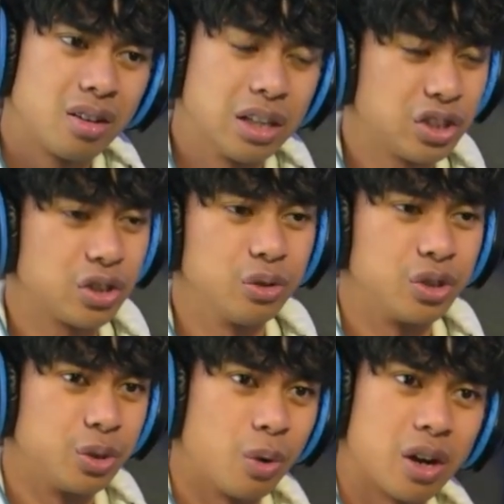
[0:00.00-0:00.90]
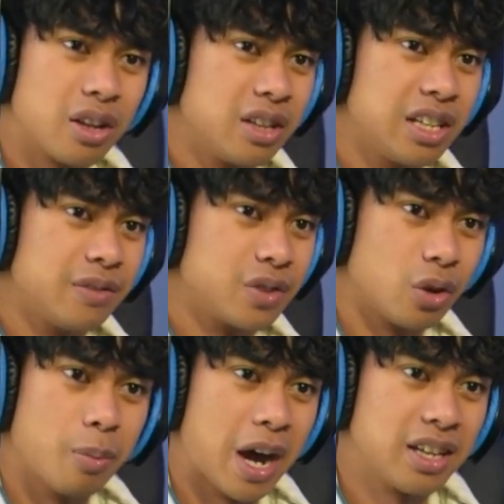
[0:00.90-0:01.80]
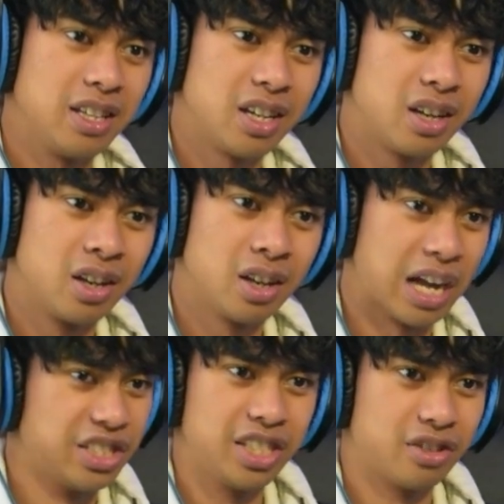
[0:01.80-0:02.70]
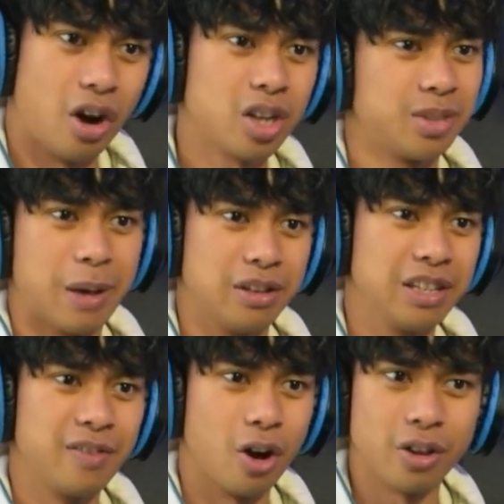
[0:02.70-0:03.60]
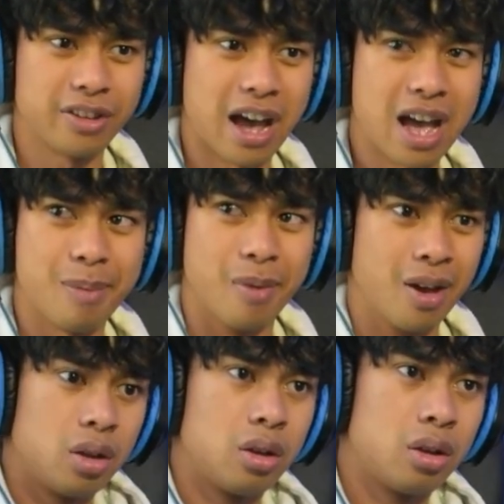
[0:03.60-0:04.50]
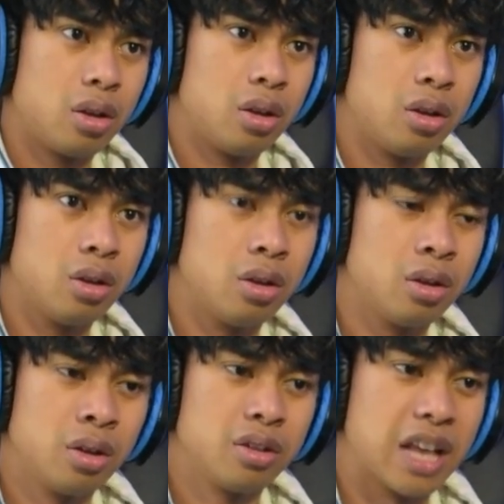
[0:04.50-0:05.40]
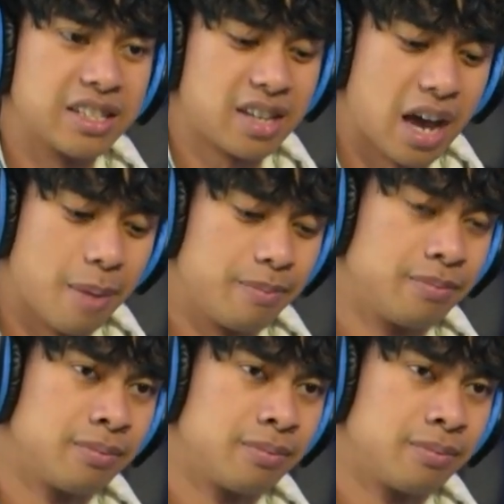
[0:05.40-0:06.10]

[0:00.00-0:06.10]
That's true. She wanted to leave so badly. And she talks about leaving all the time. That's cap.